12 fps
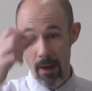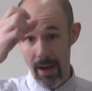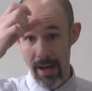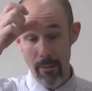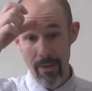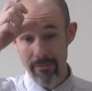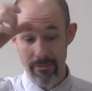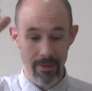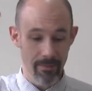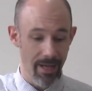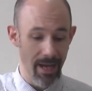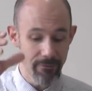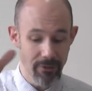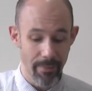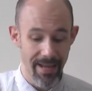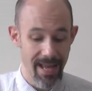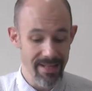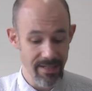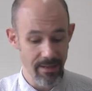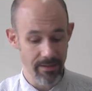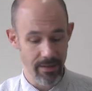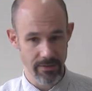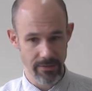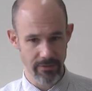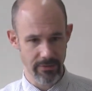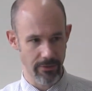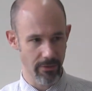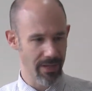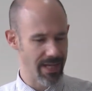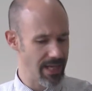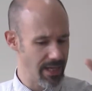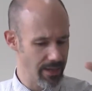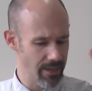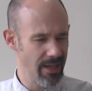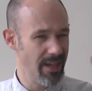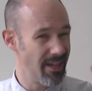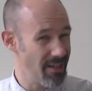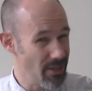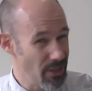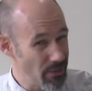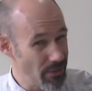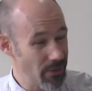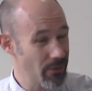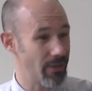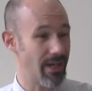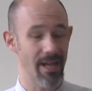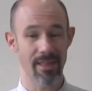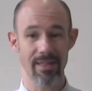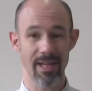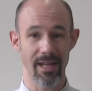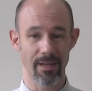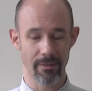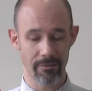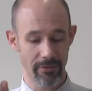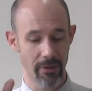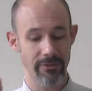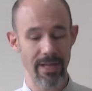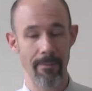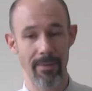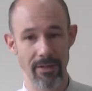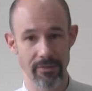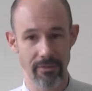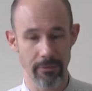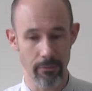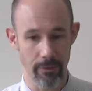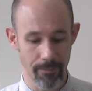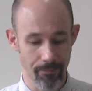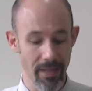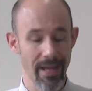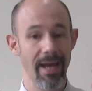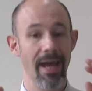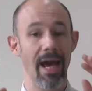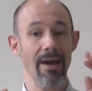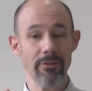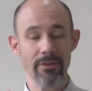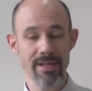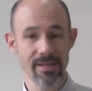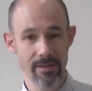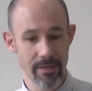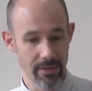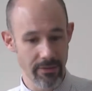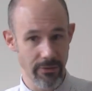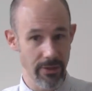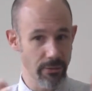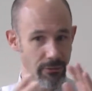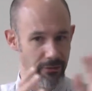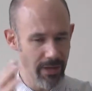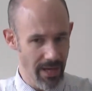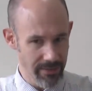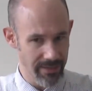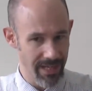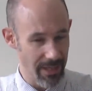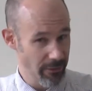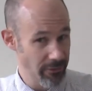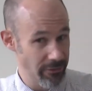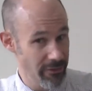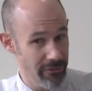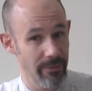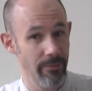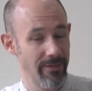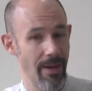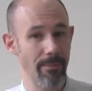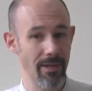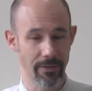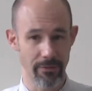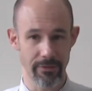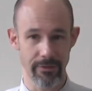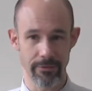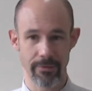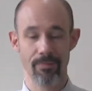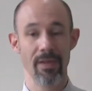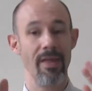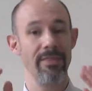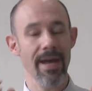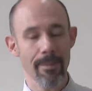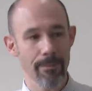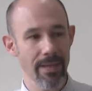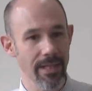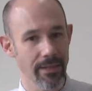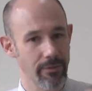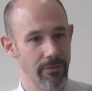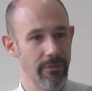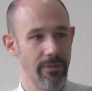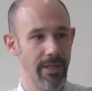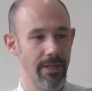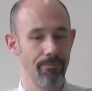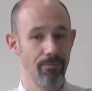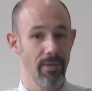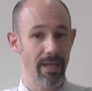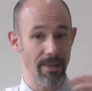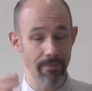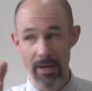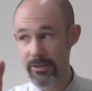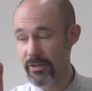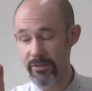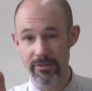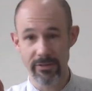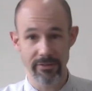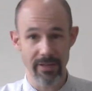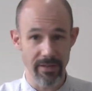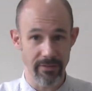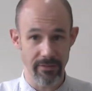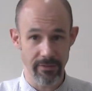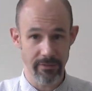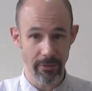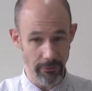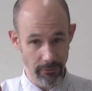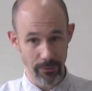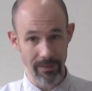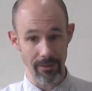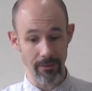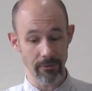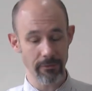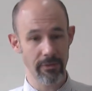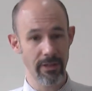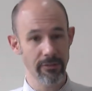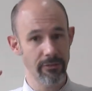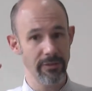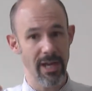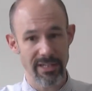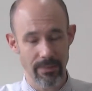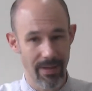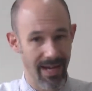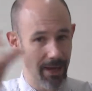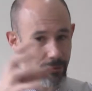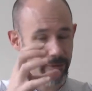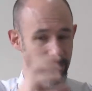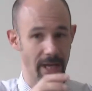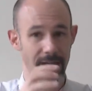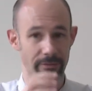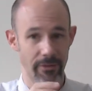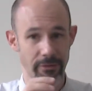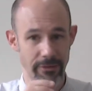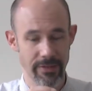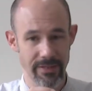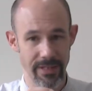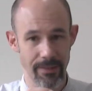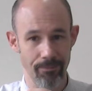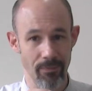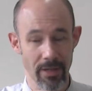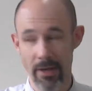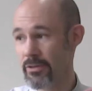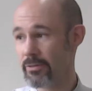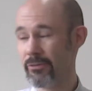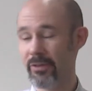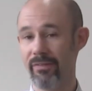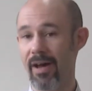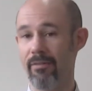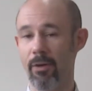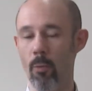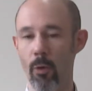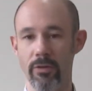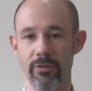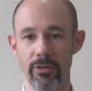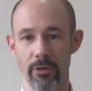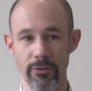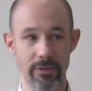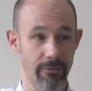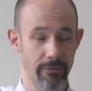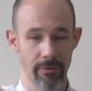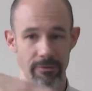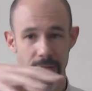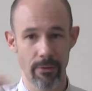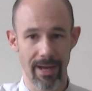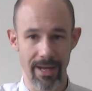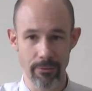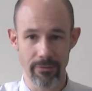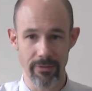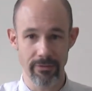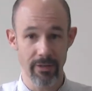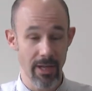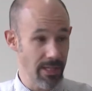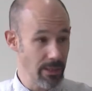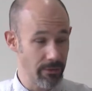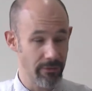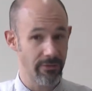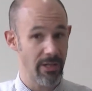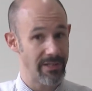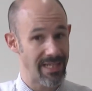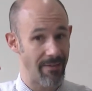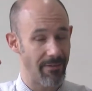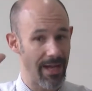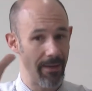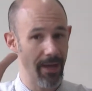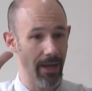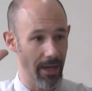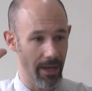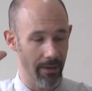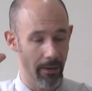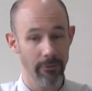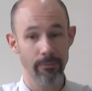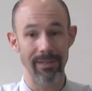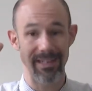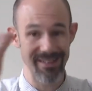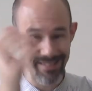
However, after about 1832, in New York, I think, the first ambulances were. After 1832, you start to get a system of ambulances. That means that emergency centres, hospitals, can start to be outside of the city. So instead of having one doctor for a few houses, you could start to have an, a, a, hospital